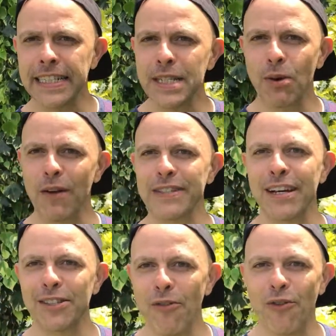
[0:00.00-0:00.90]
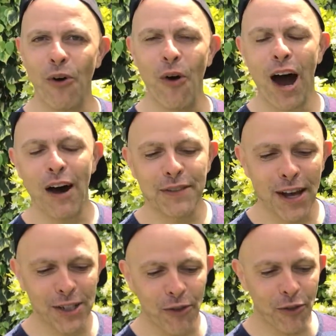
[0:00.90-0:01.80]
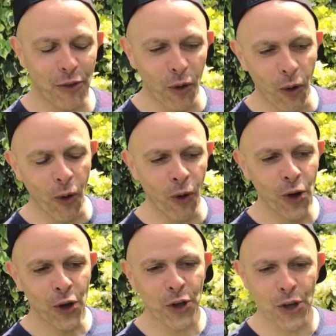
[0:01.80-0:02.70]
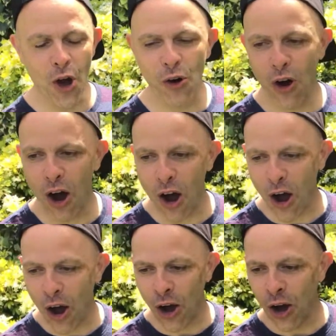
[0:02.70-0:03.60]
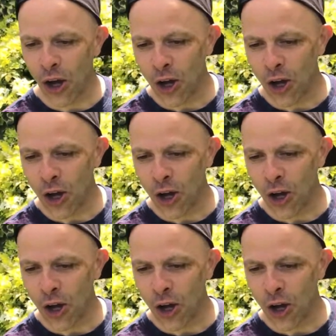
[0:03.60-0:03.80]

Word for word: this is what I've signed up for. I've signed up for, you know, uh,